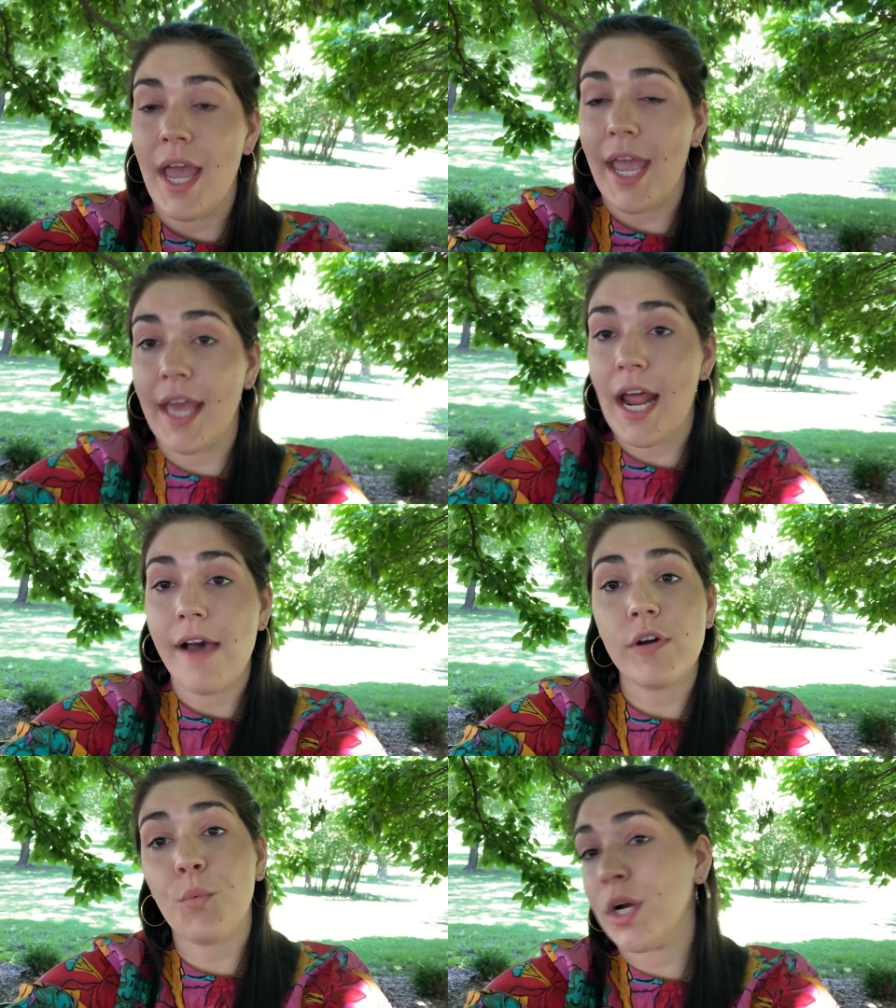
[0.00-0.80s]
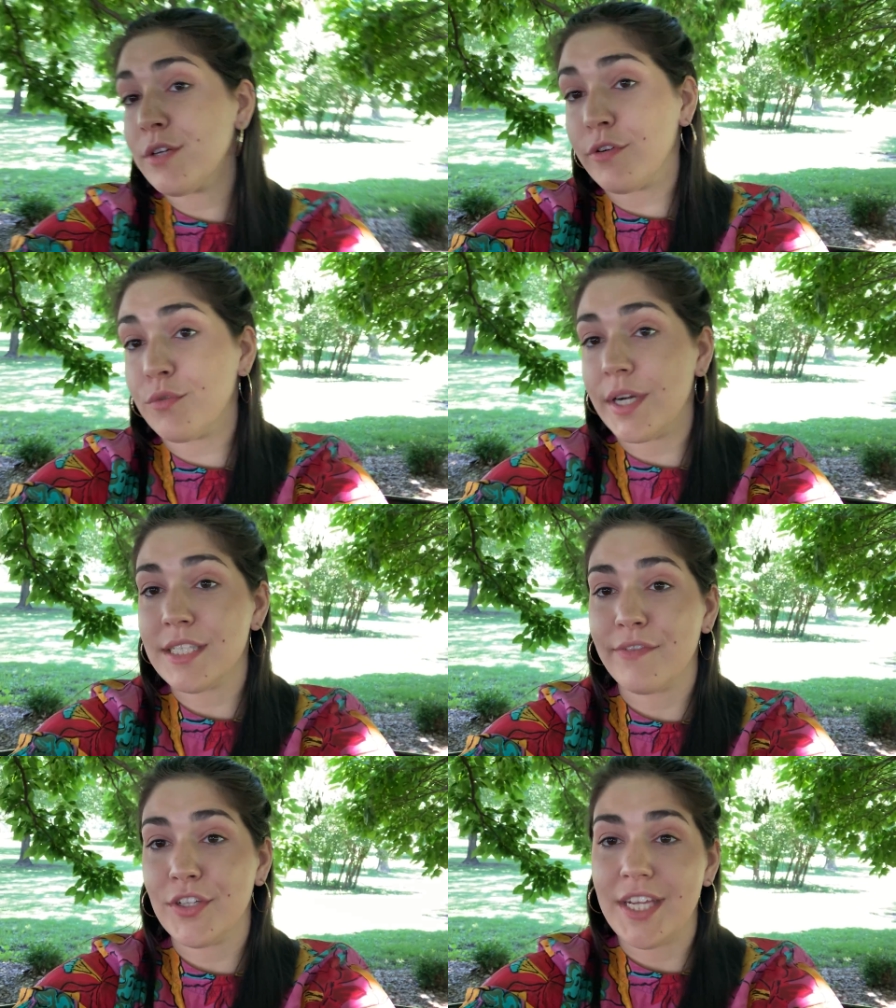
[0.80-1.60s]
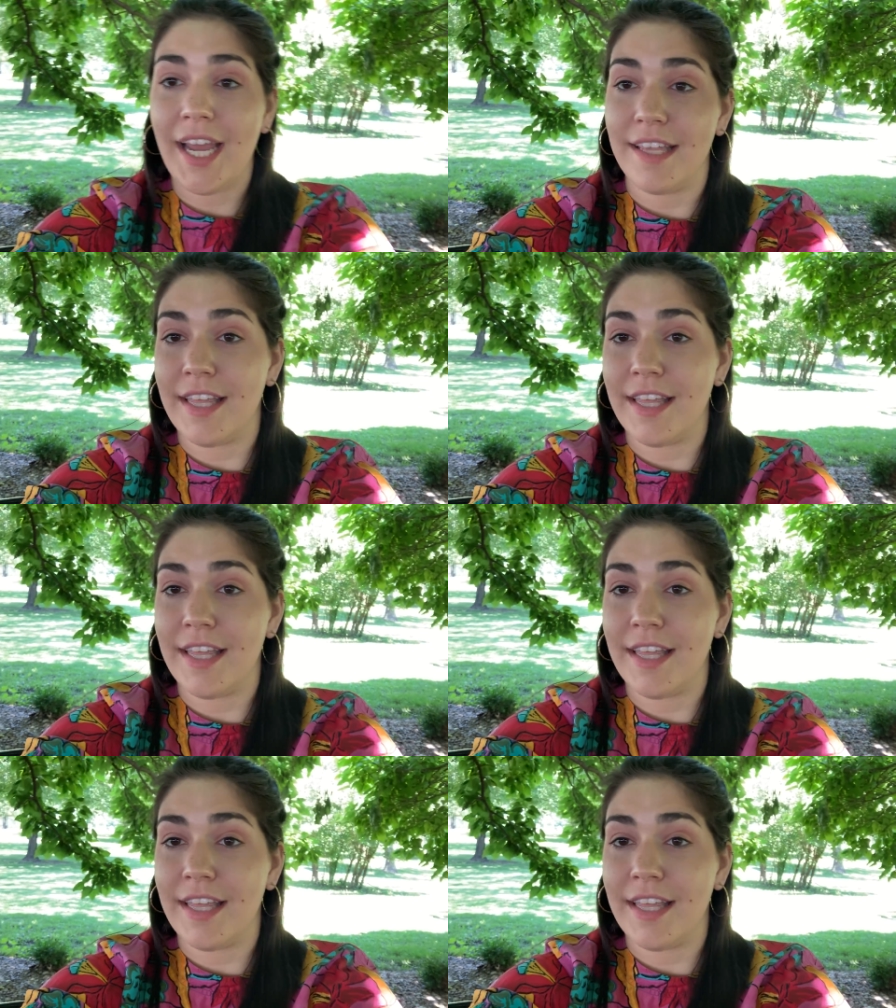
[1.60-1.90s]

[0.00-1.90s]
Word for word: And have a wonderful rest of your day.